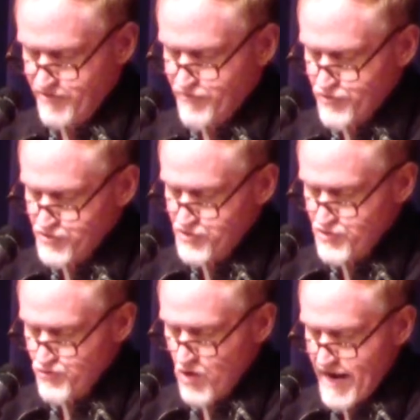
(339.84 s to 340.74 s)
His first
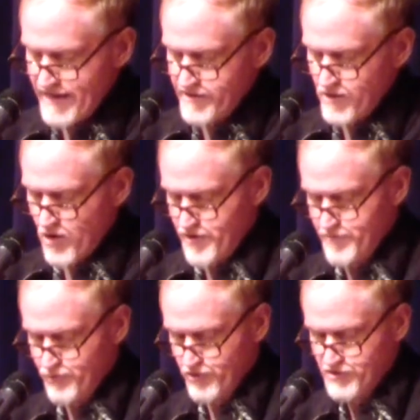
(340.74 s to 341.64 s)
two highly
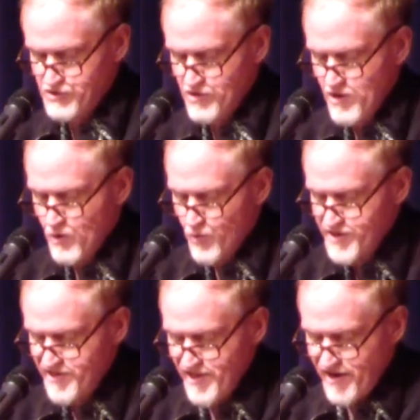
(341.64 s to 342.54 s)
lauded books,
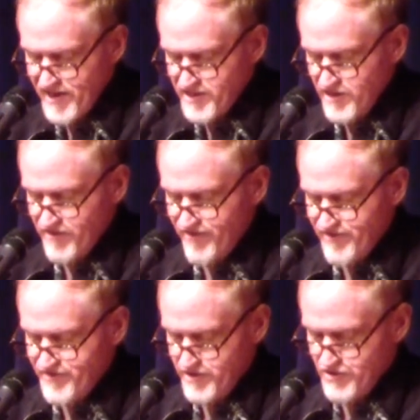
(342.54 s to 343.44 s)
written in the
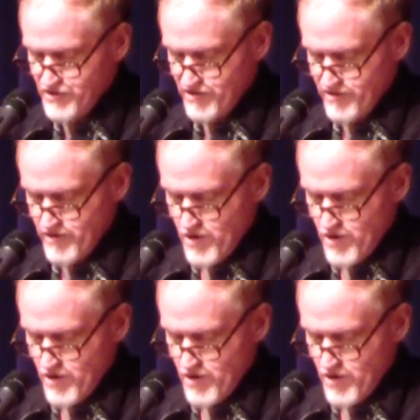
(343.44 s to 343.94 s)
1950s,